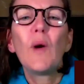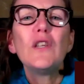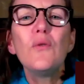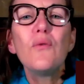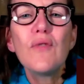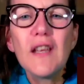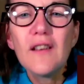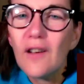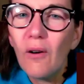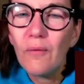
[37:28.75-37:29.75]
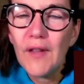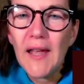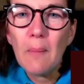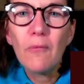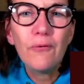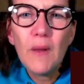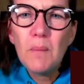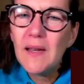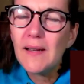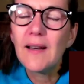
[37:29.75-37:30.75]
when you think of the
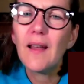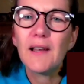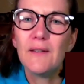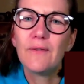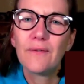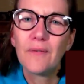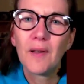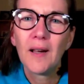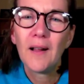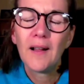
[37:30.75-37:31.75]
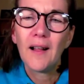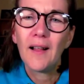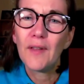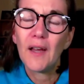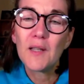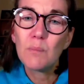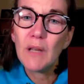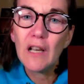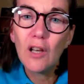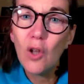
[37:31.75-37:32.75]
amphibian life that has
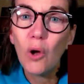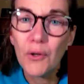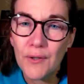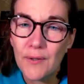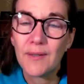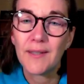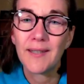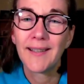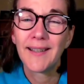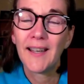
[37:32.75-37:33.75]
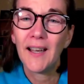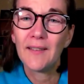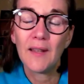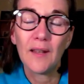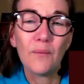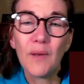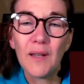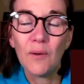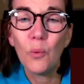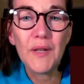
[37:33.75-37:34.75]
been lost, that
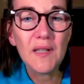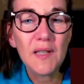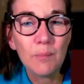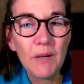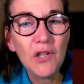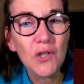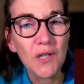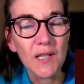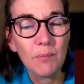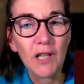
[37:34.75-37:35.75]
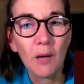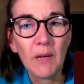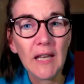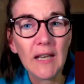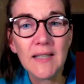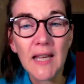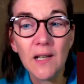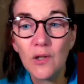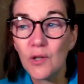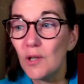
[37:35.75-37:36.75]
all these species becoming
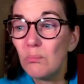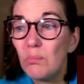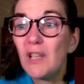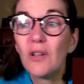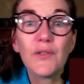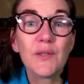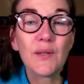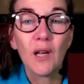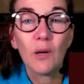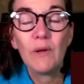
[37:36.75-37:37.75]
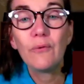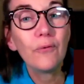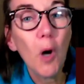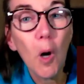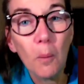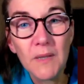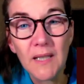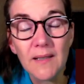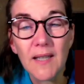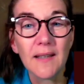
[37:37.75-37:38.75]
endangered because we farmed
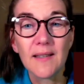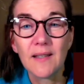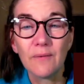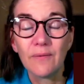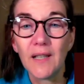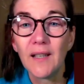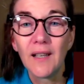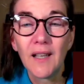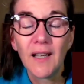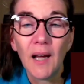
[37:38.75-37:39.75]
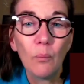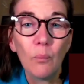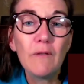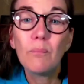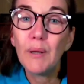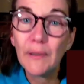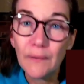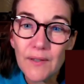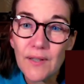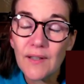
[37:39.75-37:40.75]
intensively and we've
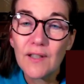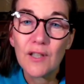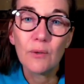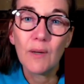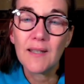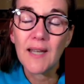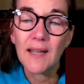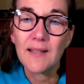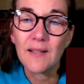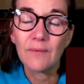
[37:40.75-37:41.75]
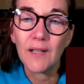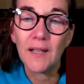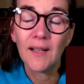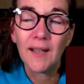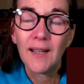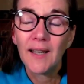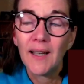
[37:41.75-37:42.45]
built too intensively.